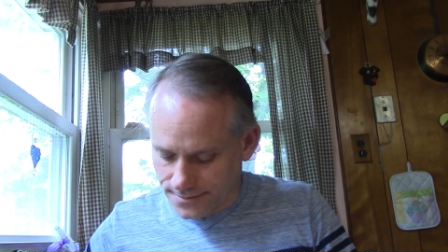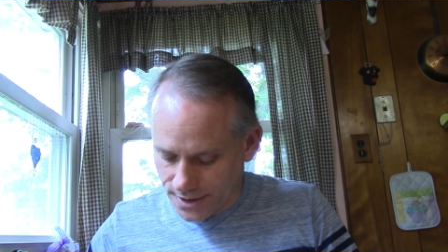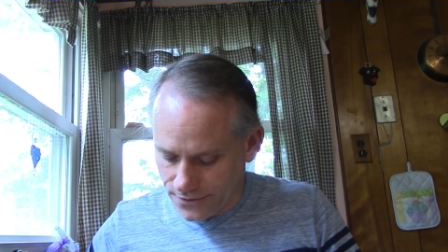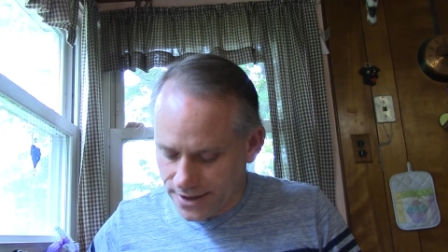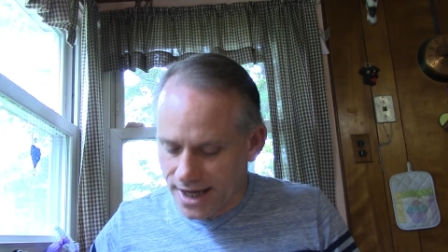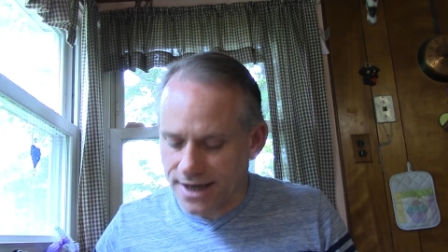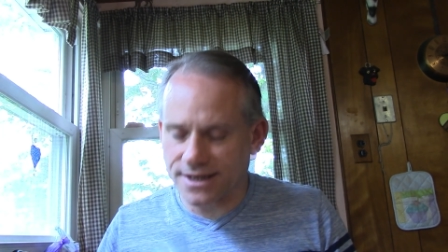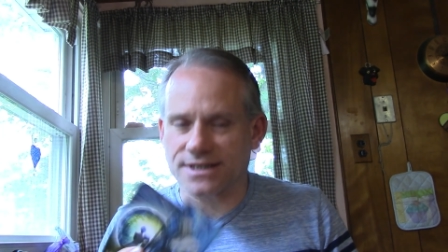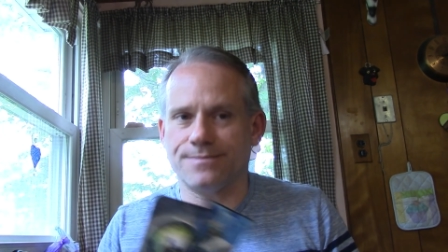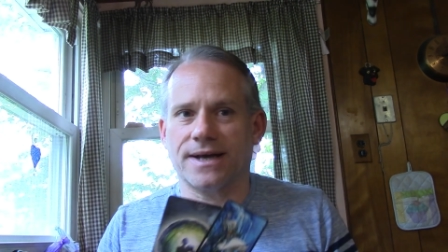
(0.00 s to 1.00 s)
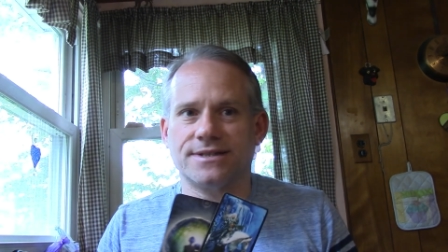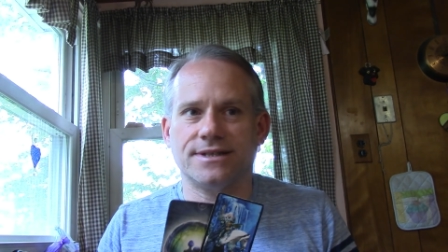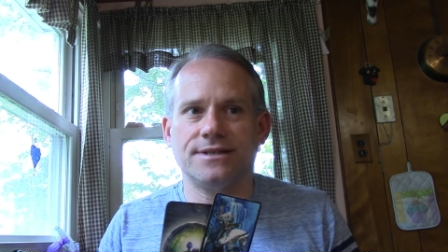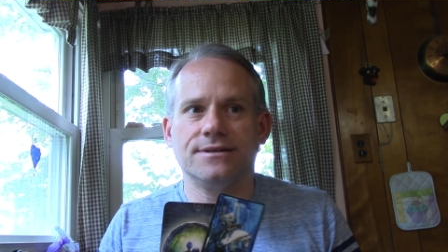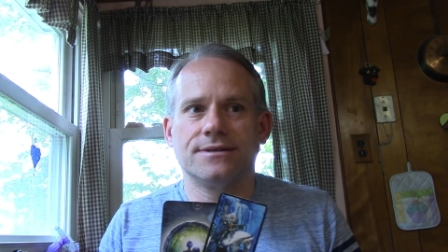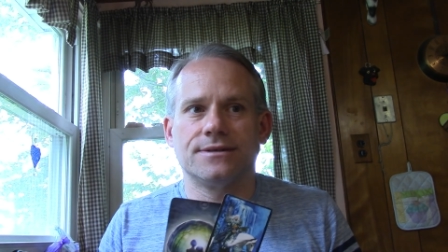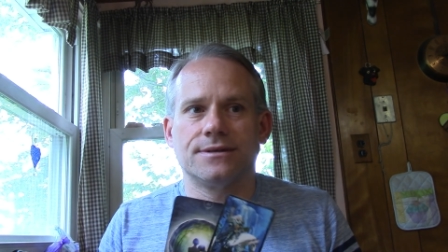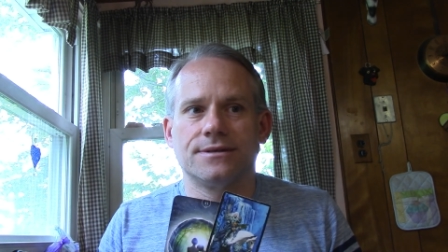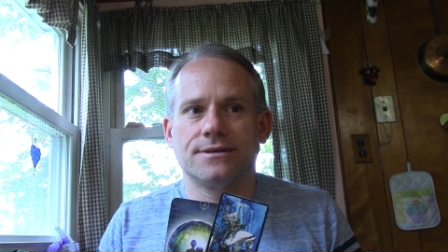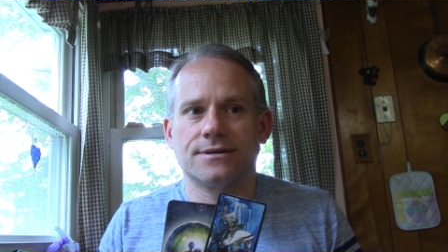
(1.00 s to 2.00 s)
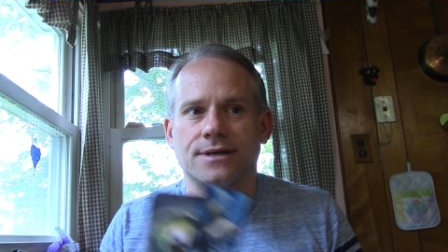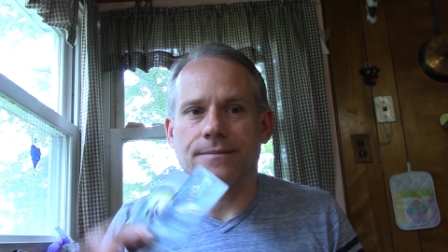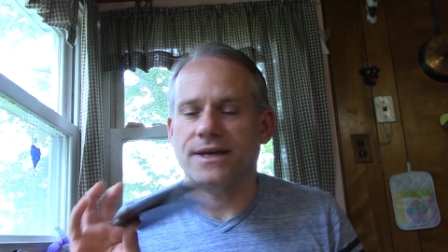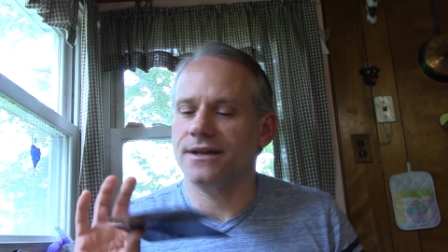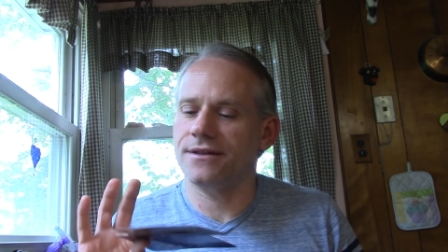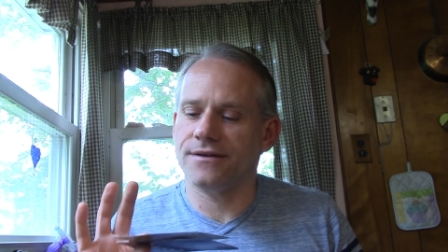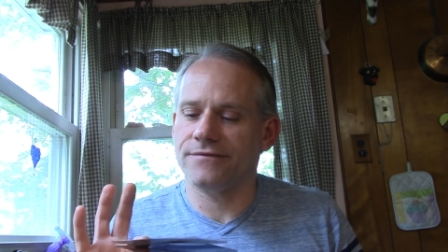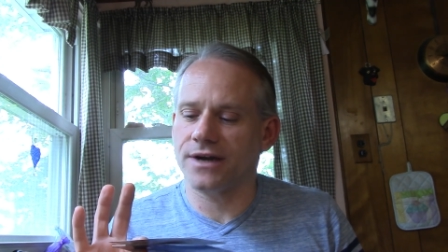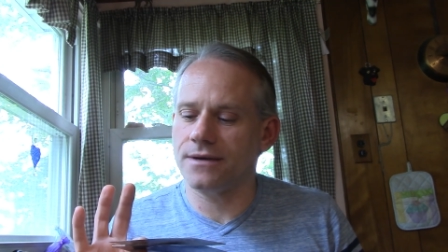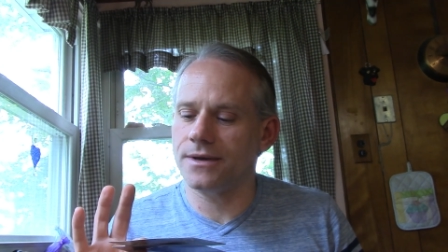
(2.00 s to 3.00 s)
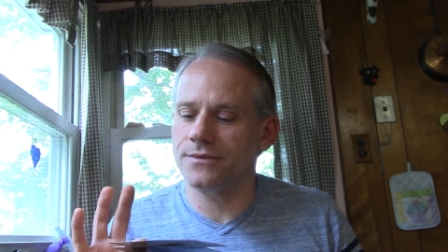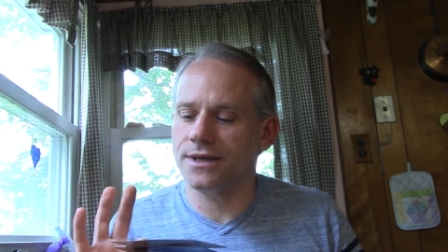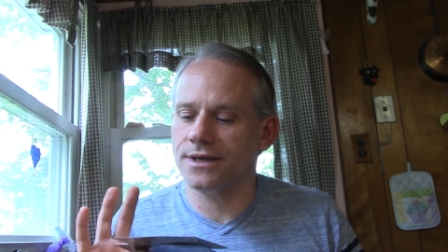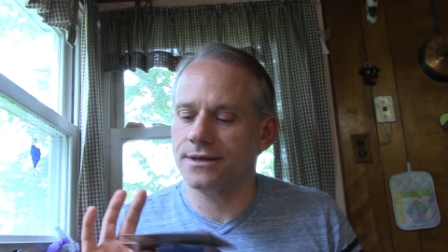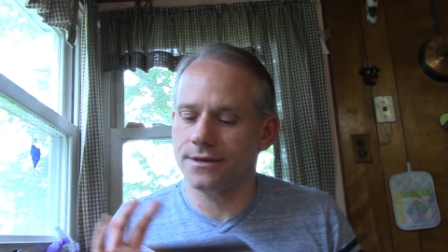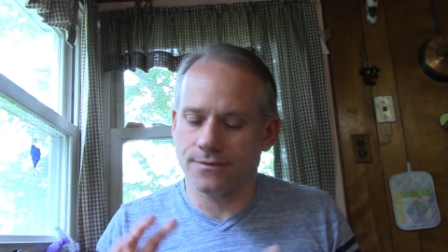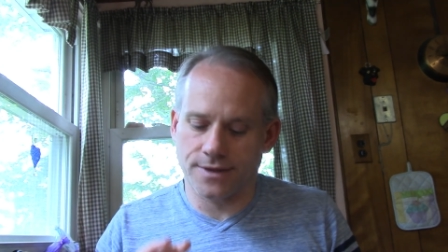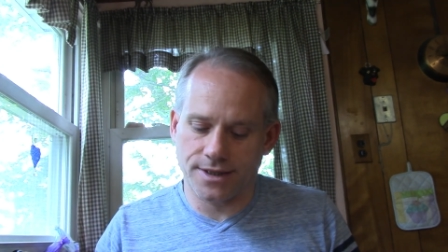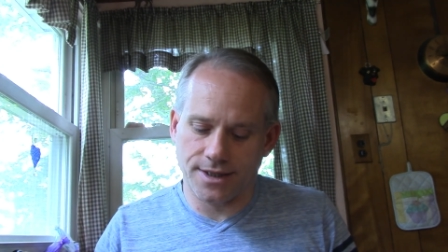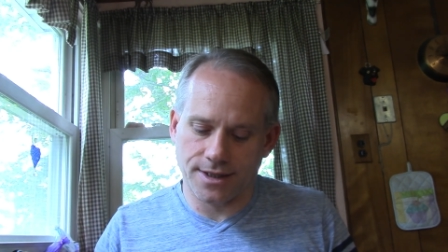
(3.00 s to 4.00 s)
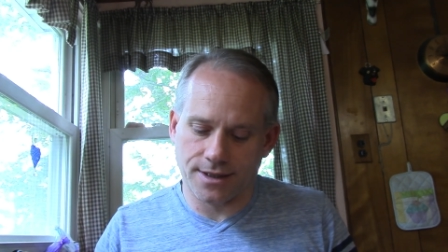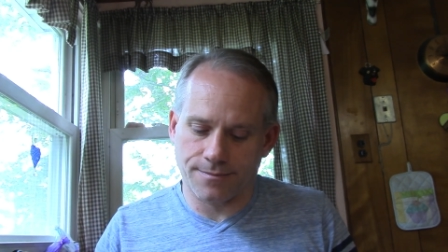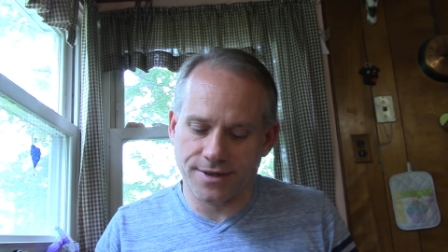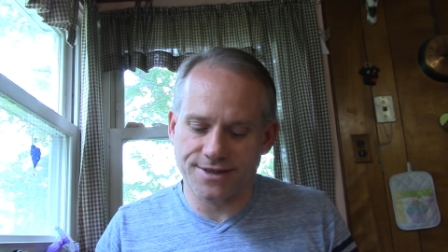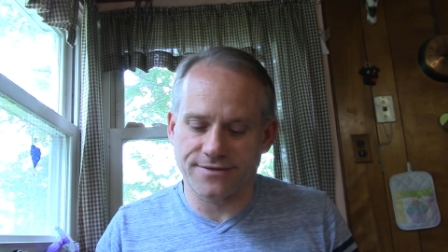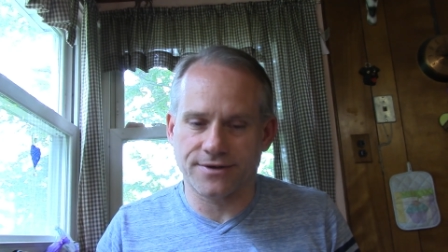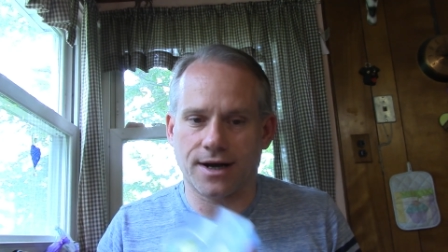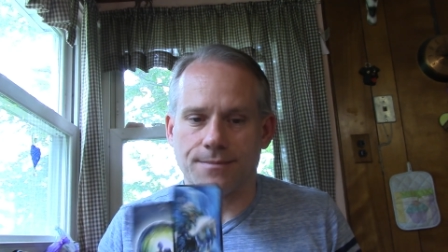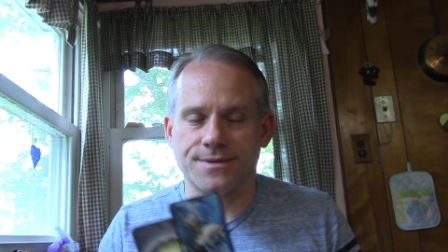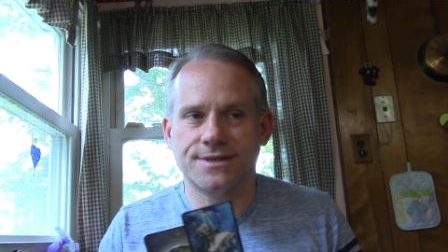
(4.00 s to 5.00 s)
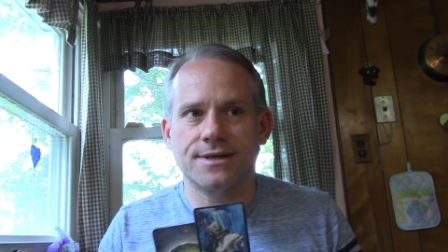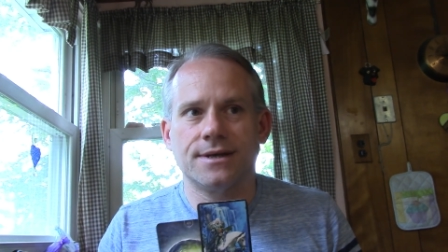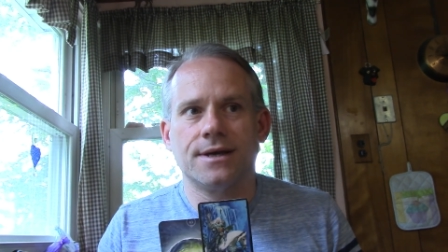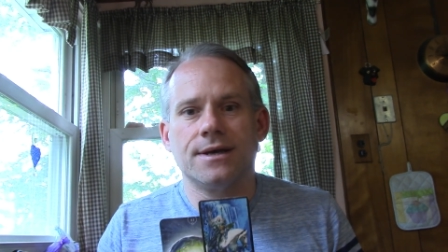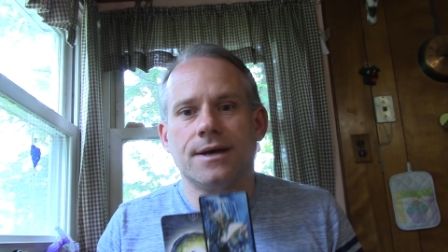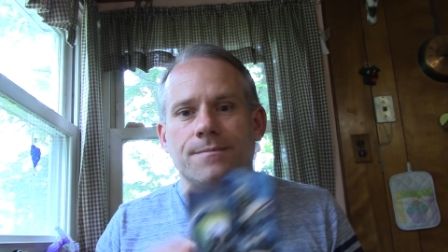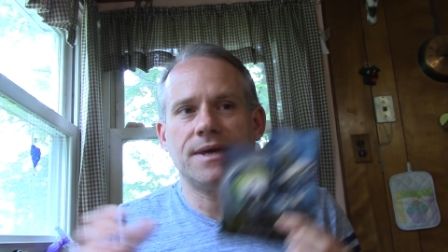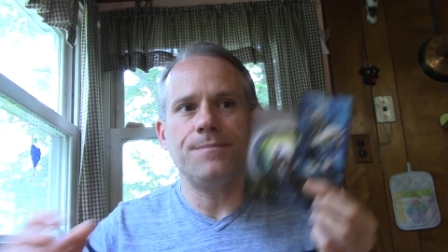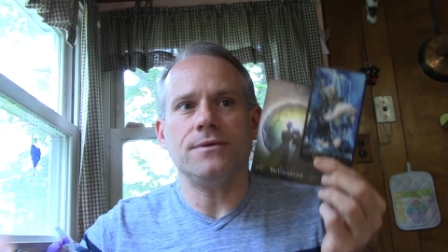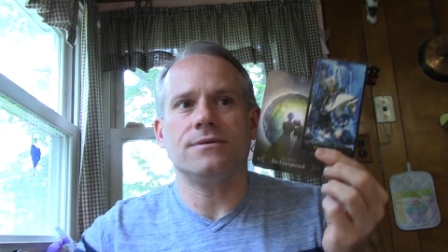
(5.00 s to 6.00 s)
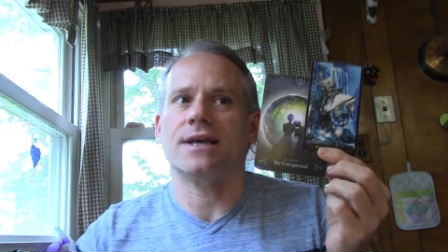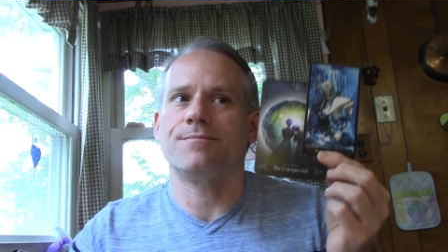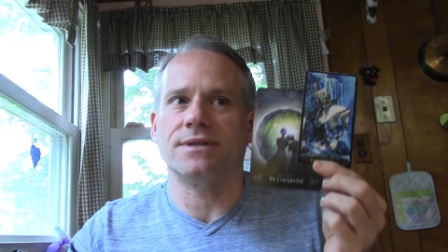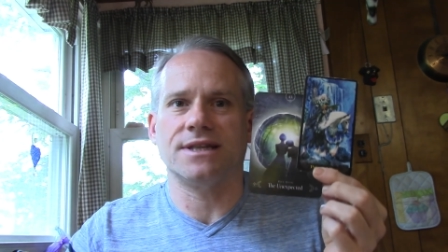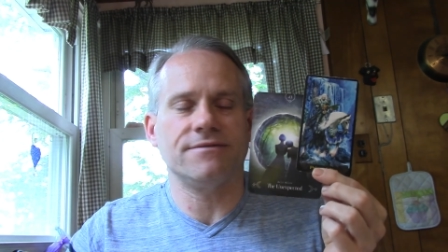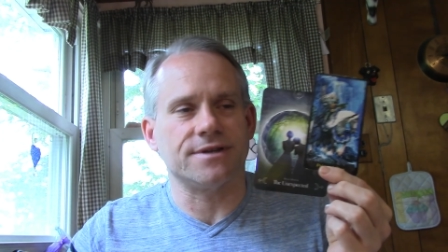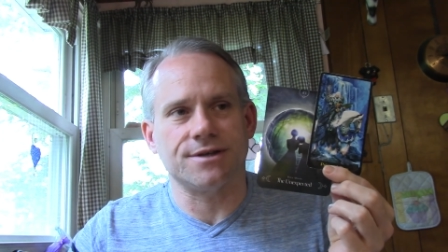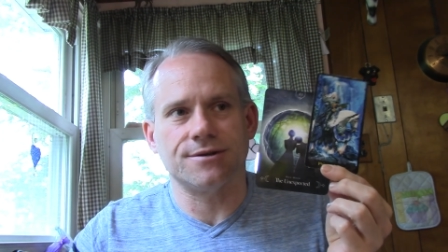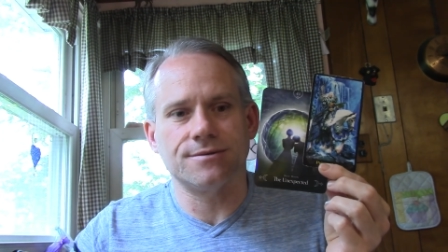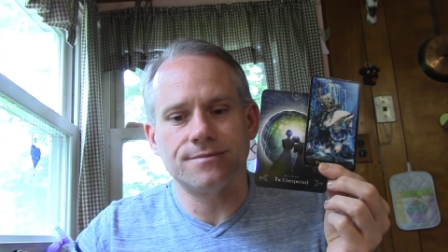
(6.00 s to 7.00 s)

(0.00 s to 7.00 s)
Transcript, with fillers: you get unexpected coming in in the environment with the with the uh, Prince of Cups. People like believe in you.